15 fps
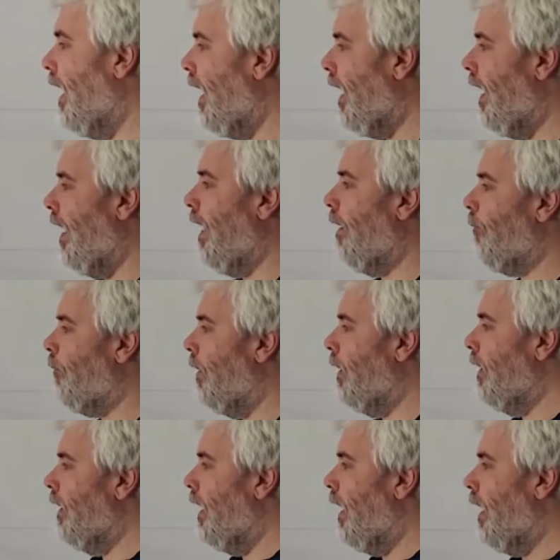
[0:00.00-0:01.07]
Um,
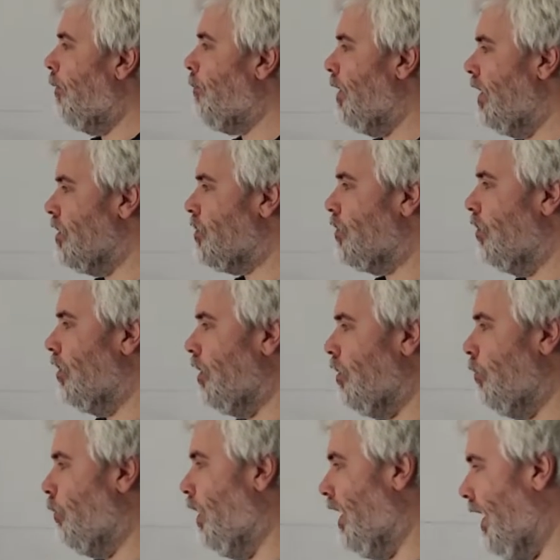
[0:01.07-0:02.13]
a bit of study,
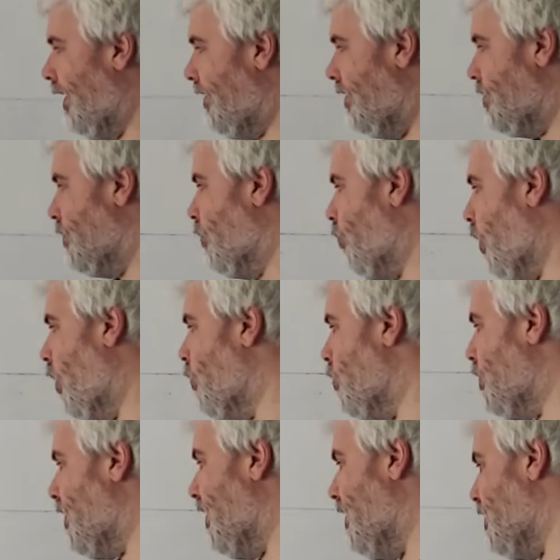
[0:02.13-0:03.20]
you will get this.
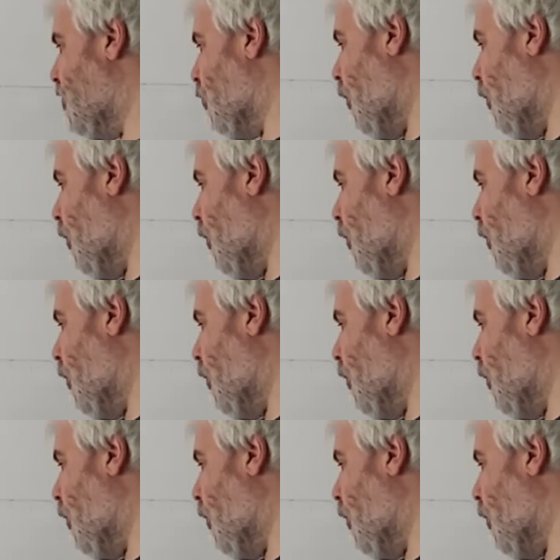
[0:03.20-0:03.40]
Gross is